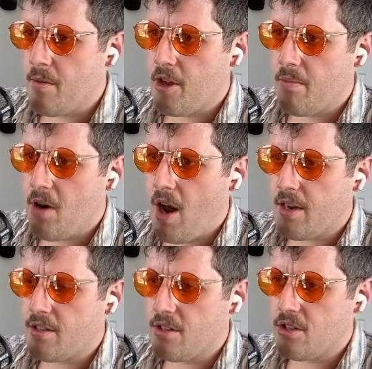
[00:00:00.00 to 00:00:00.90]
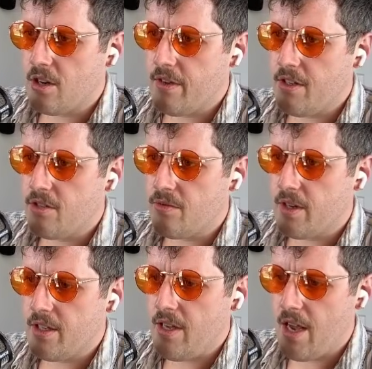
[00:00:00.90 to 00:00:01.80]
of their products and services
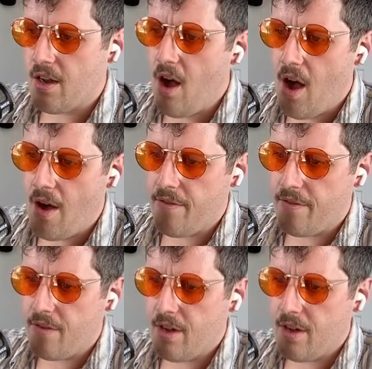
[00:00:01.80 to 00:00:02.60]
really take off,